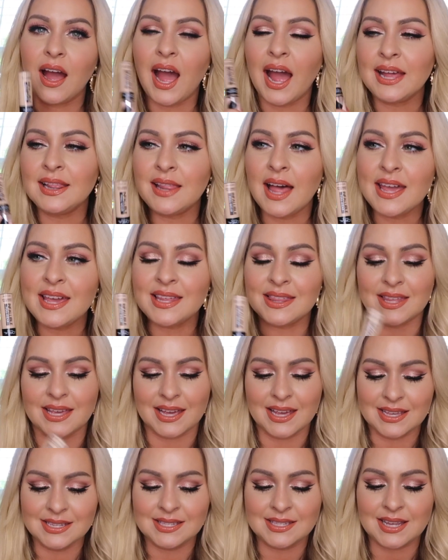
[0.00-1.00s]
I like
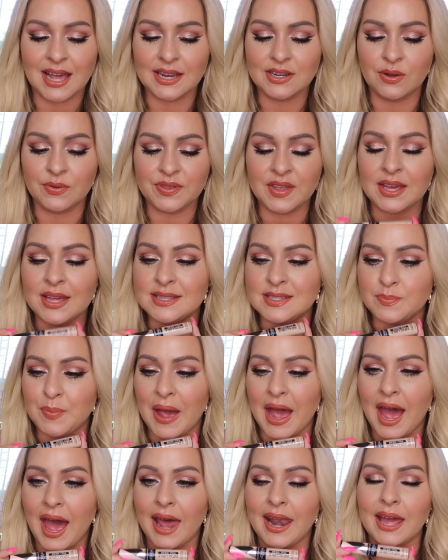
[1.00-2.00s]
this. I don't think it's
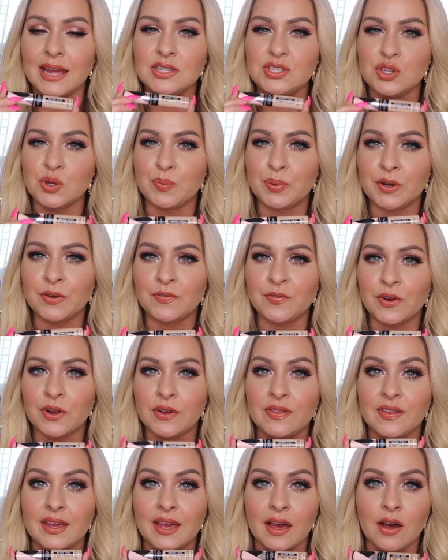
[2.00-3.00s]
bad. I do
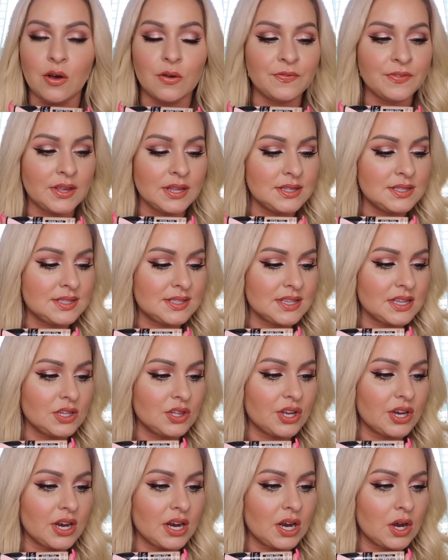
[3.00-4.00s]
prefer the e.l.f.
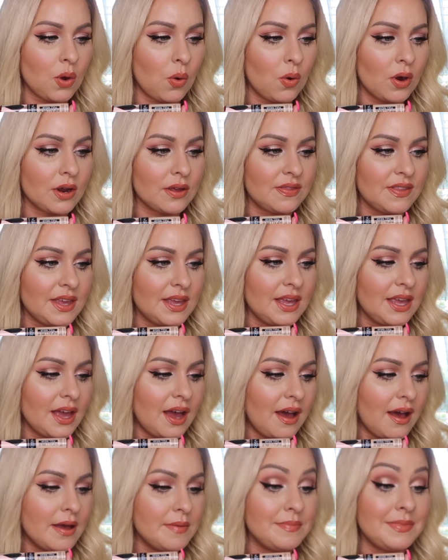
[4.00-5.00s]
concealer or the
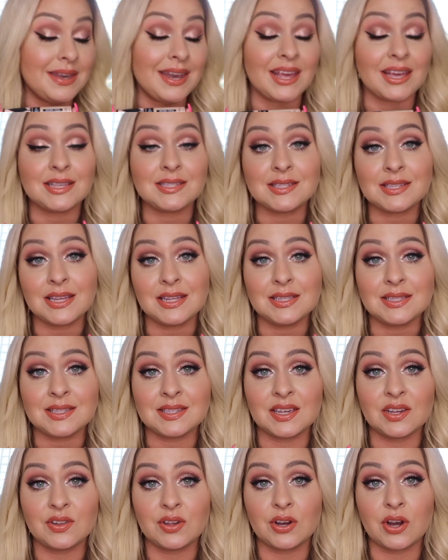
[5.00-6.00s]
NYX
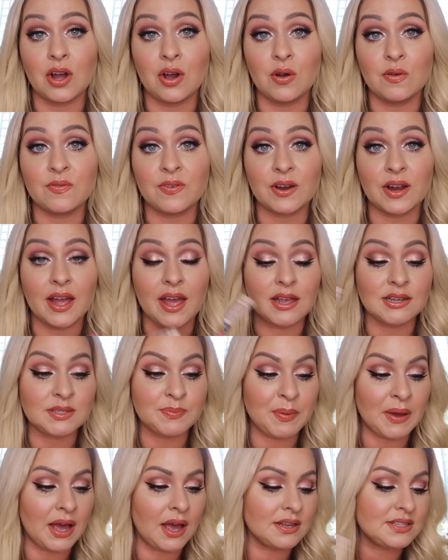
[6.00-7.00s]
concealer over
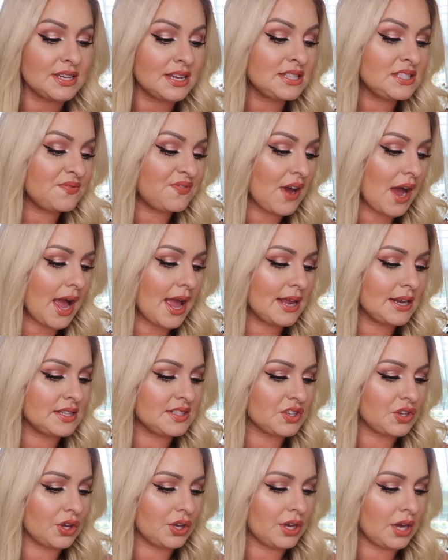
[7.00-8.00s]
it, but it's fine.
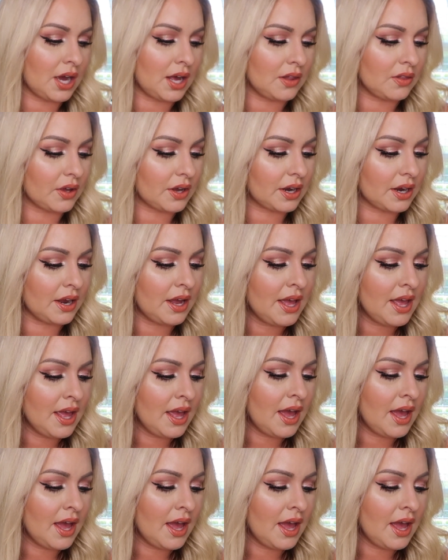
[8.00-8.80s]
It's a good color.